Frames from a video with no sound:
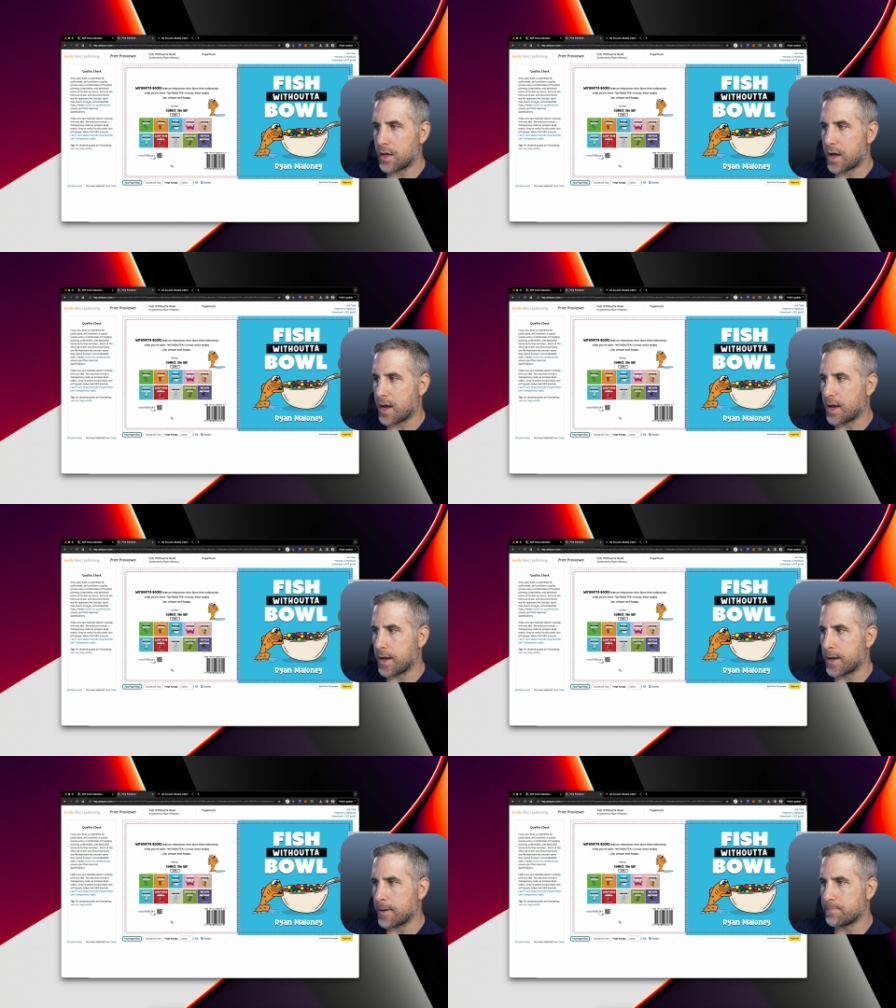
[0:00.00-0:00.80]

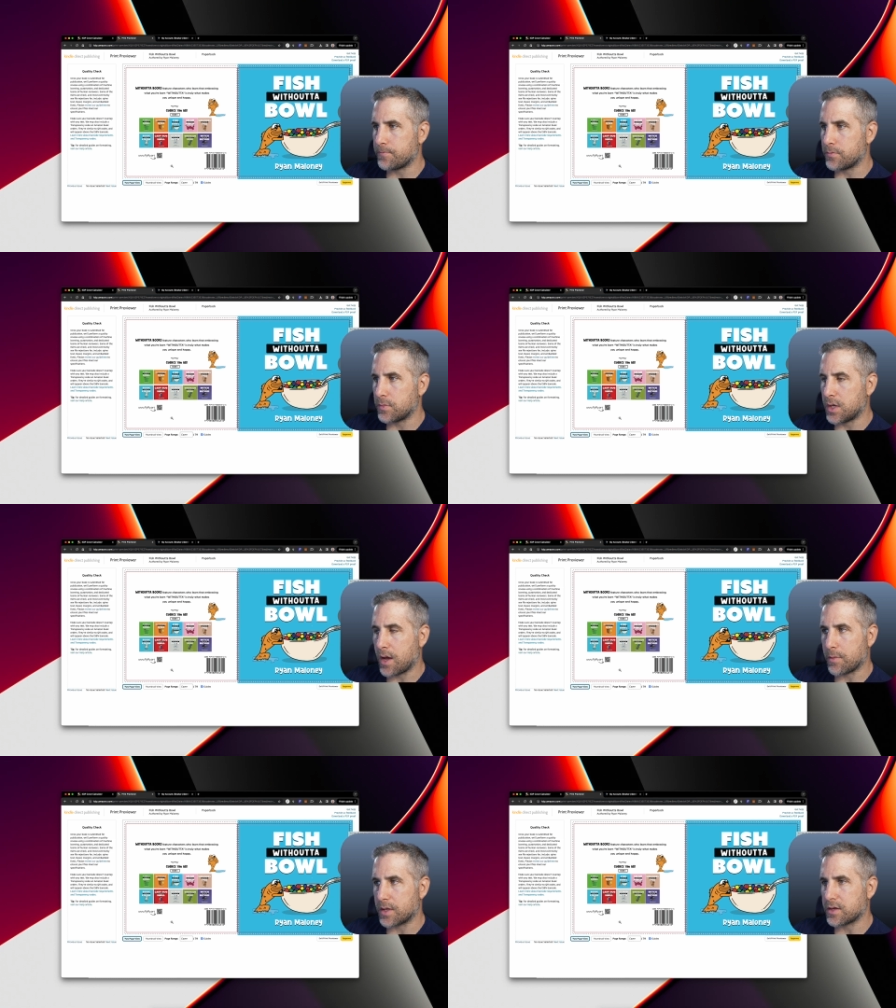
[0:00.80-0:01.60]
Um,
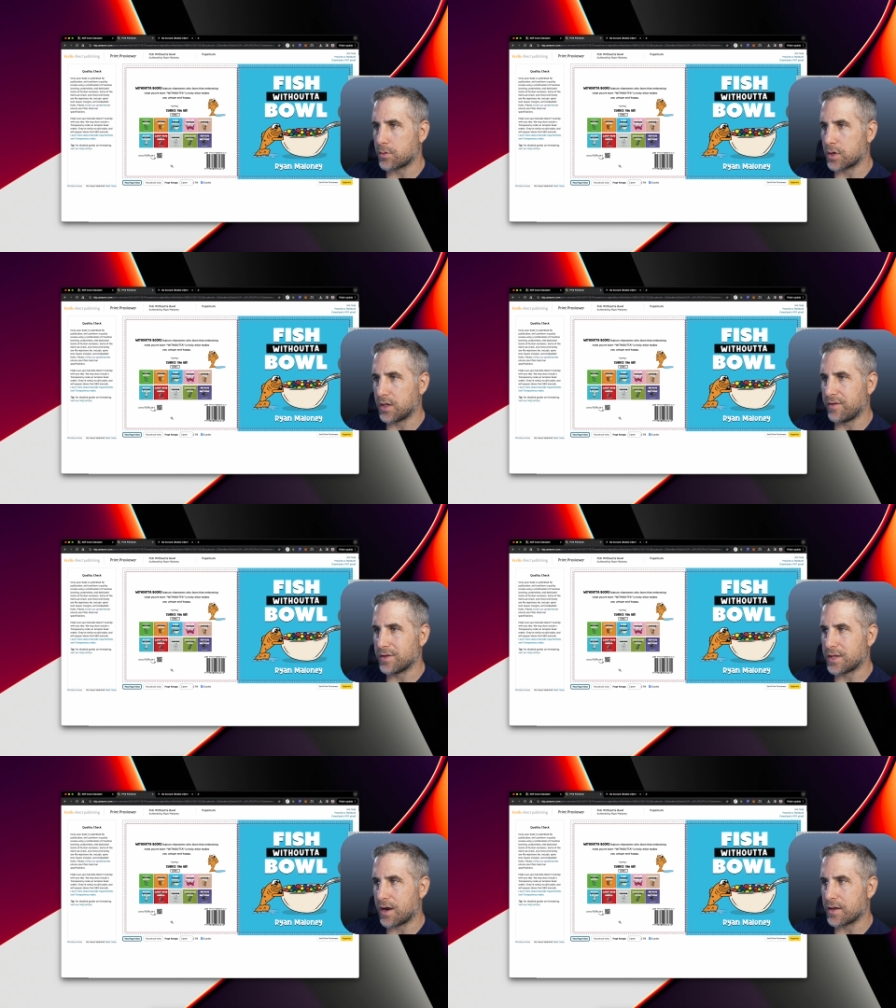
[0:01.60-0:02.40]
yeah, I think we're going to leave
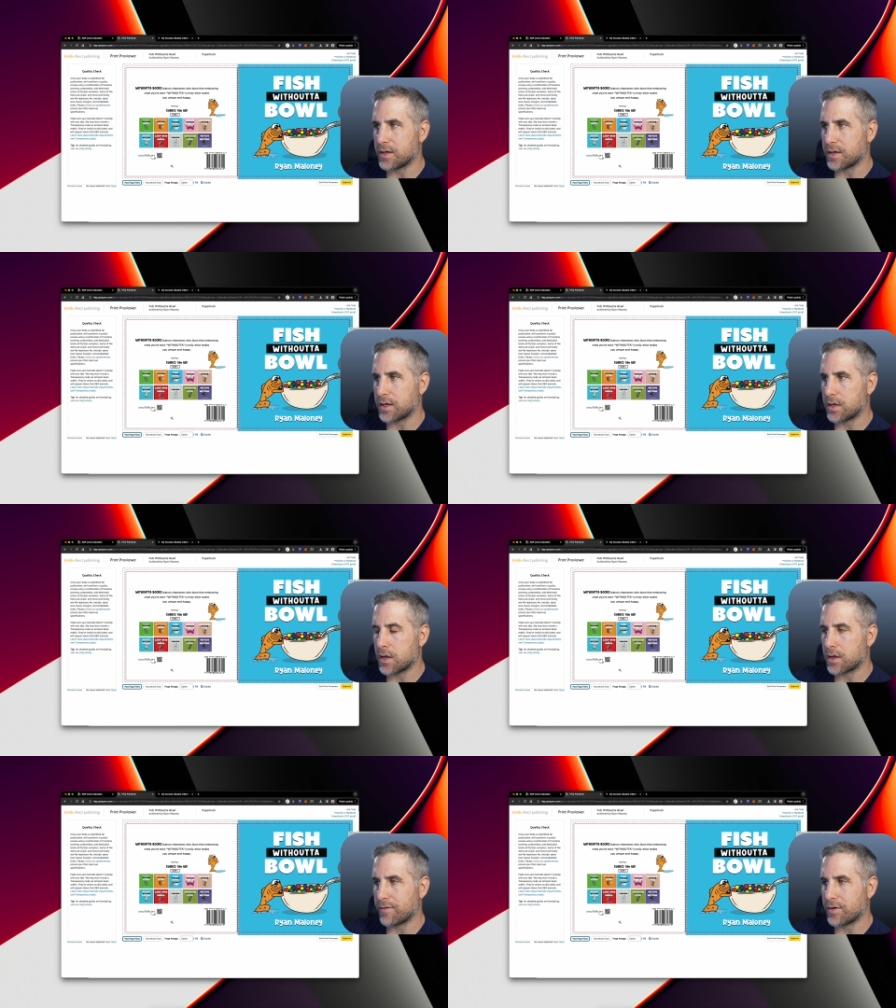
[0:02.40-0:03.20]
it there. I think I,
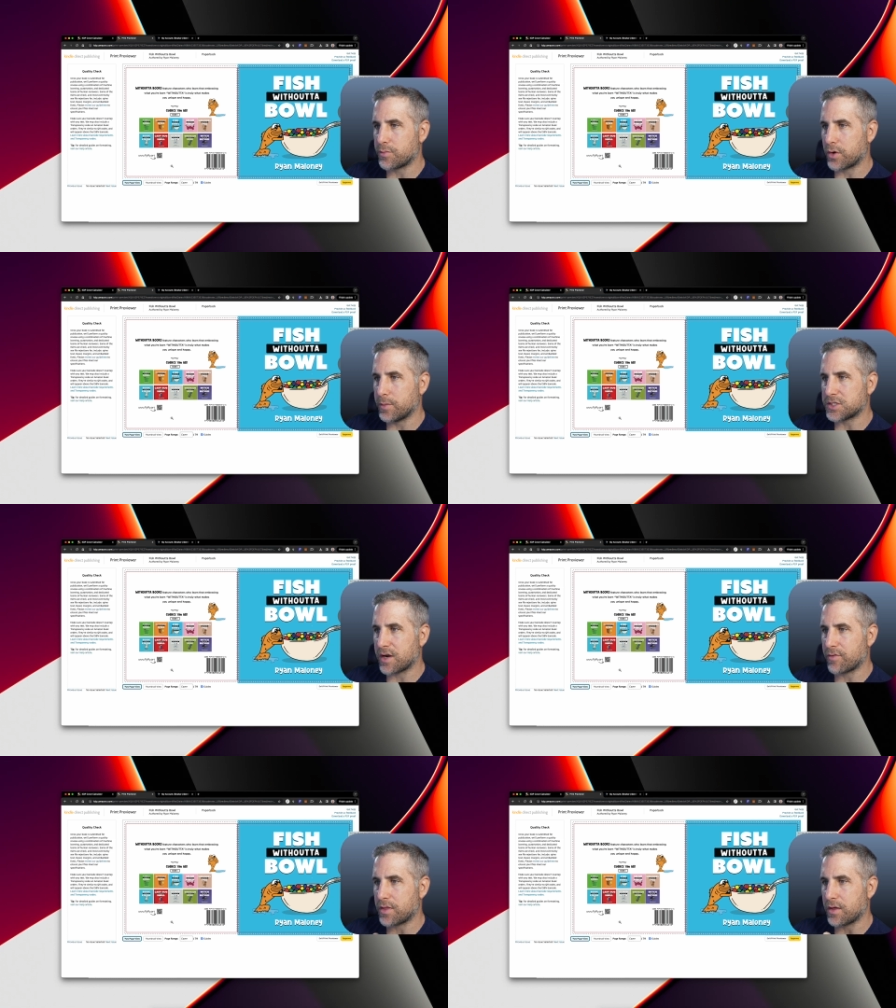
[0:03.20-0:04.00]
I covered pretty much
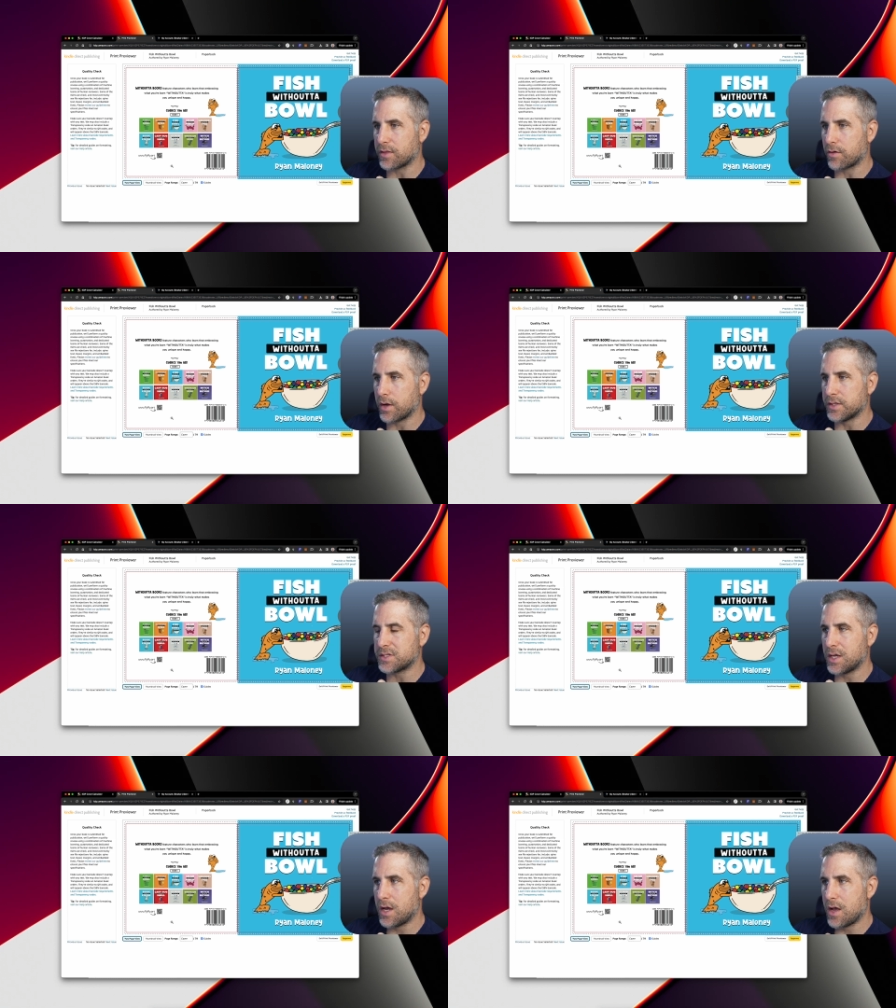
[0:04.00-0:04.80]
everything there
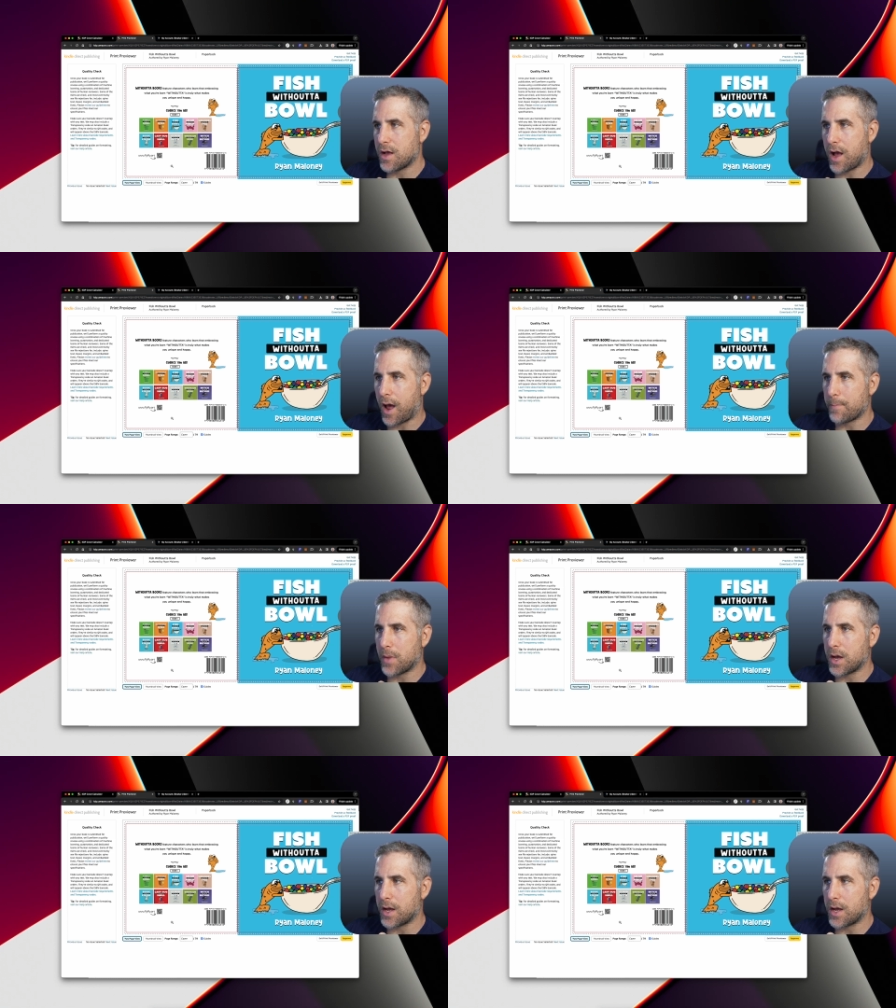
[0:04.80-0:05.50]
is. I'm uh,